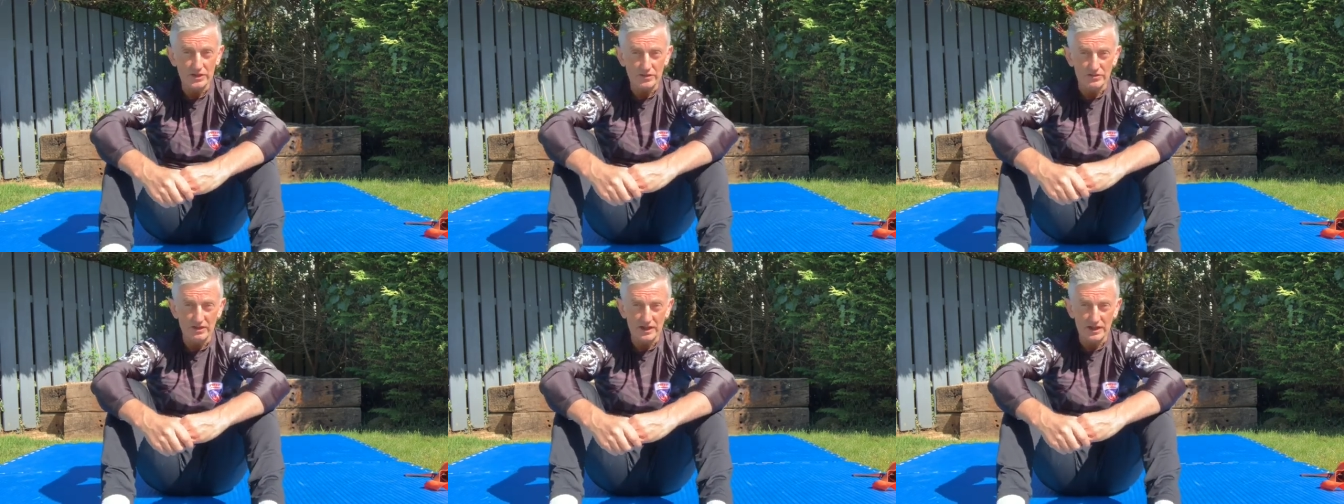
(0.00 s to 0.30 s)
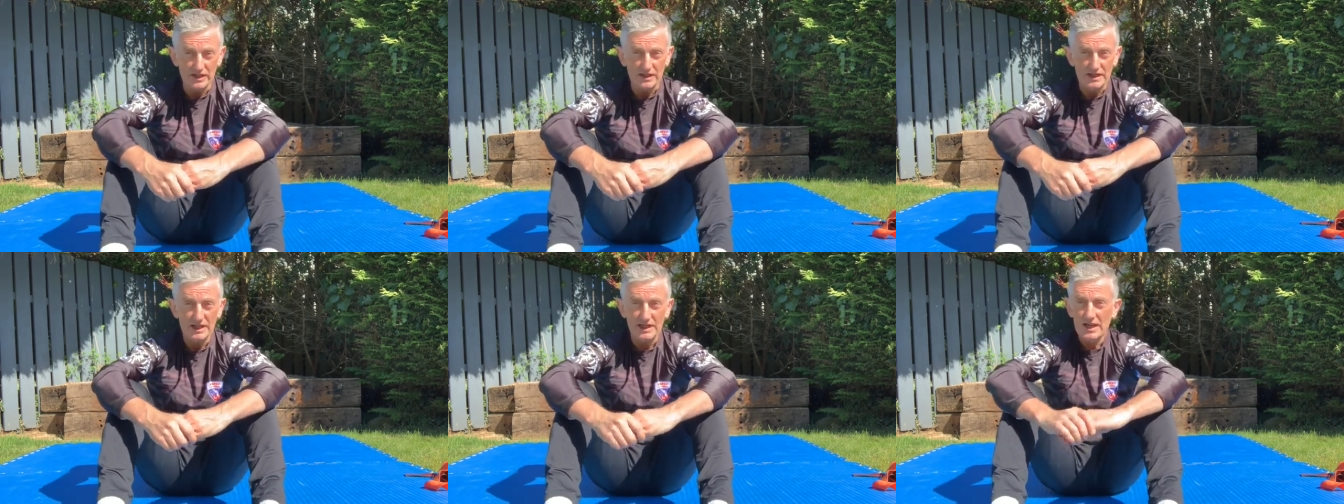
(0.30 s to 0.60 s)

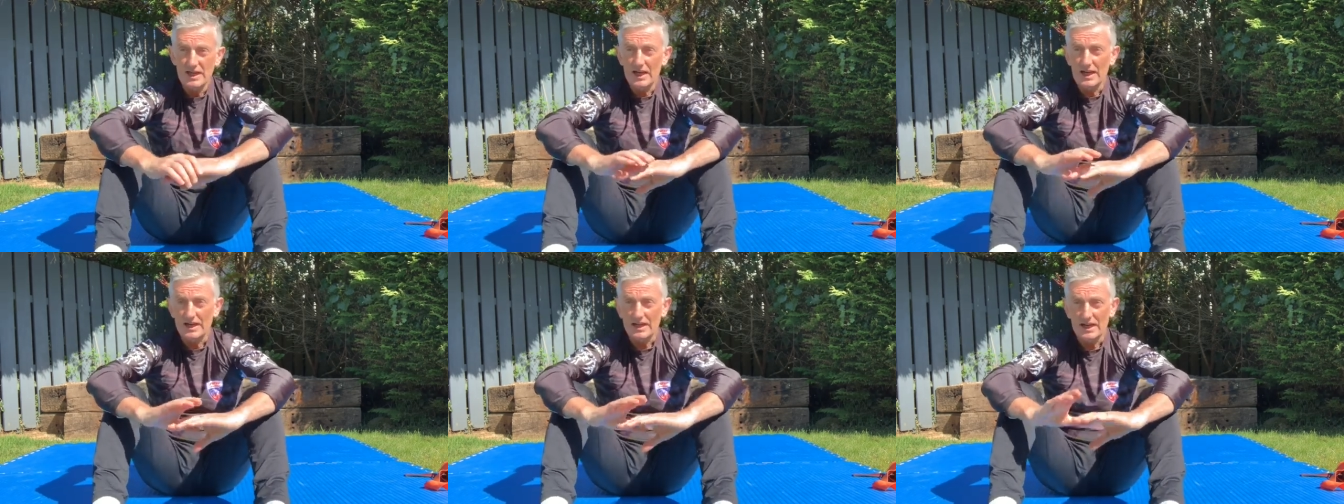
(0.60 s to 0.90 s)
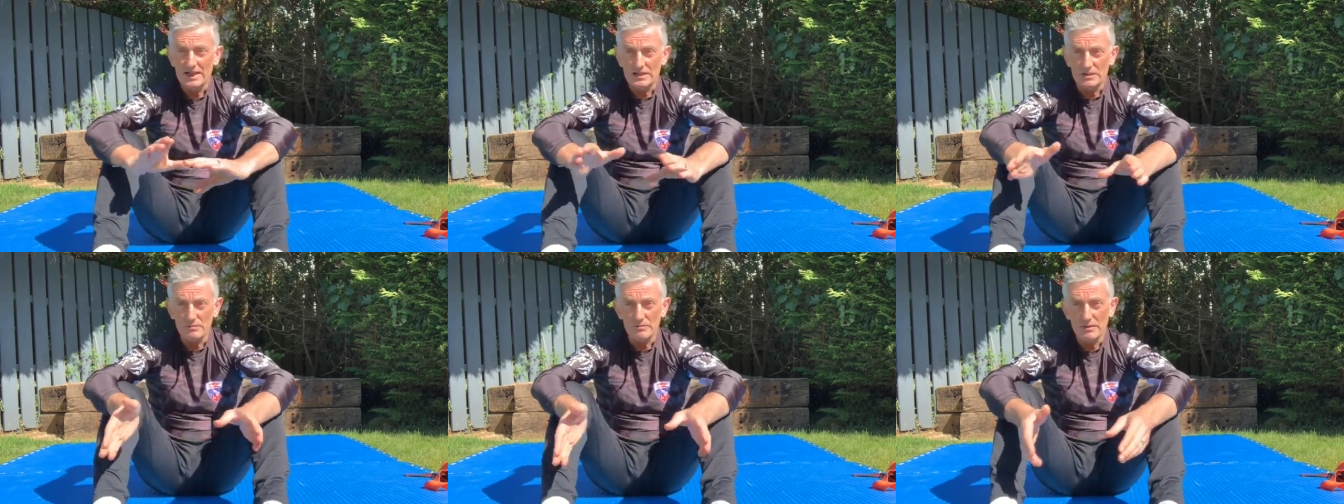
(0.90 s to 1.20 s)
correctly, and
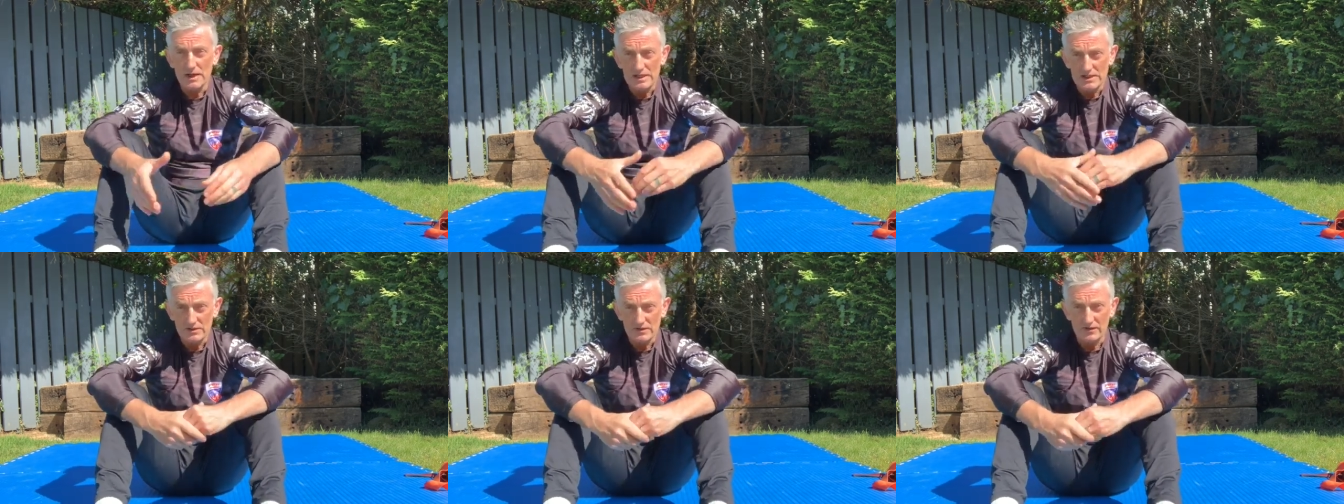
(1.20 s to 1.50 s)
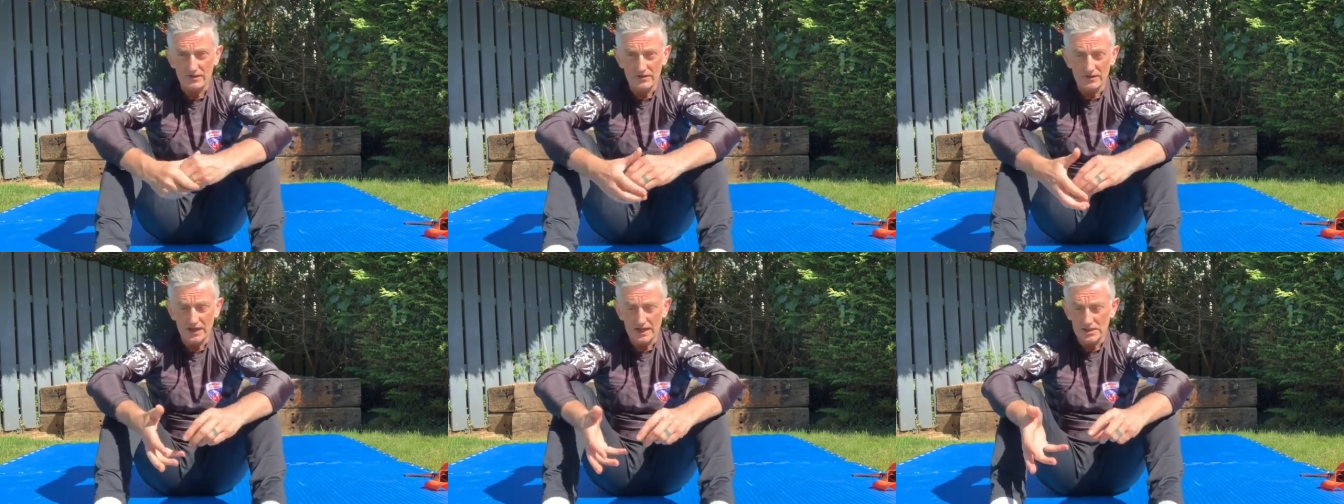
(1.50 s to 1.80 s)
has massive
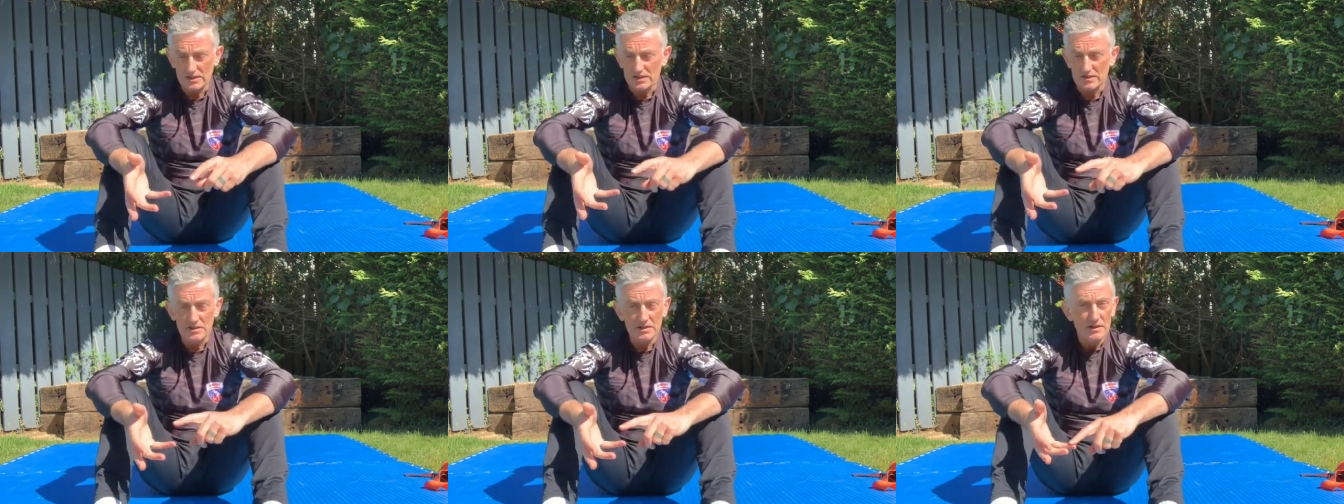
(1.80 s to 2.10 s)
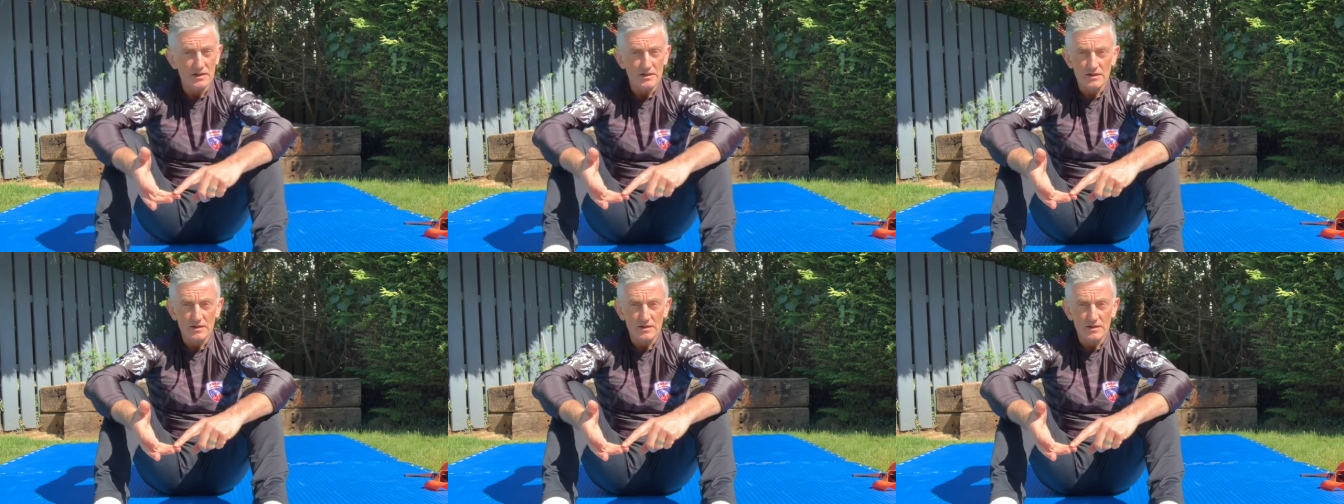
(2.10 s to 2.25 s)
effects.